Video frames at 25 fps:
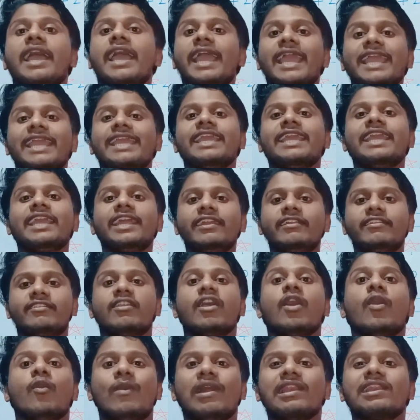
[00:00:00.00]
Hey kids,
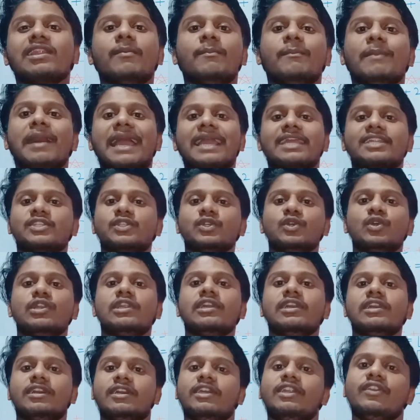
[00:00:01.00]
welcome back to
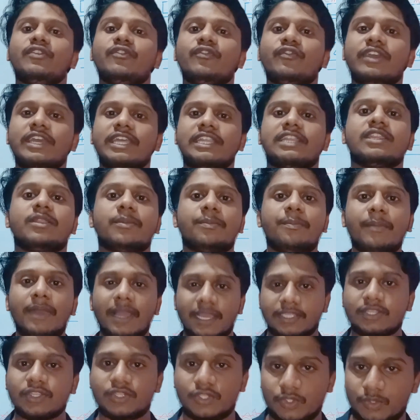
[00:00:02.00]
Learn with
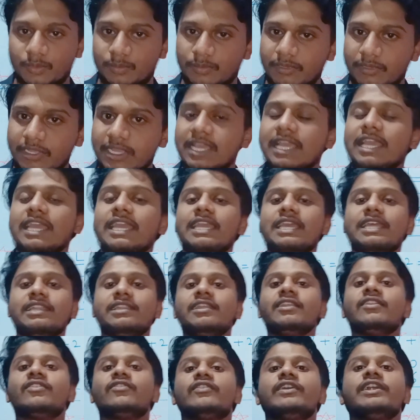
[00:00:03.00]
Maktoum. In
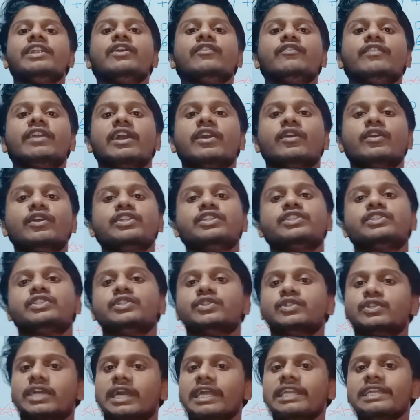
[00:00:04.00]
this video we are going
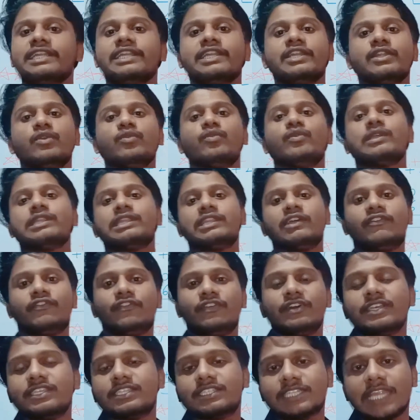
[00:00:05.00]
to continue with the
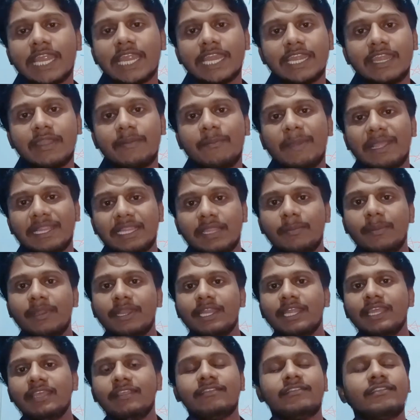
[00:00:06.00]
first standard
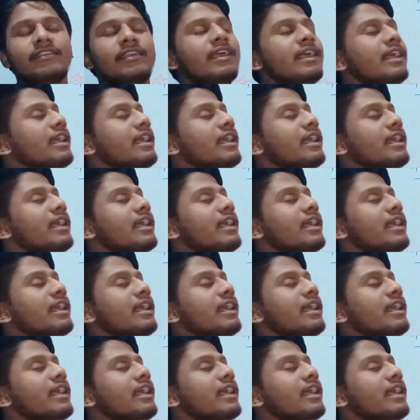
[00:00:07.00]
mathematics,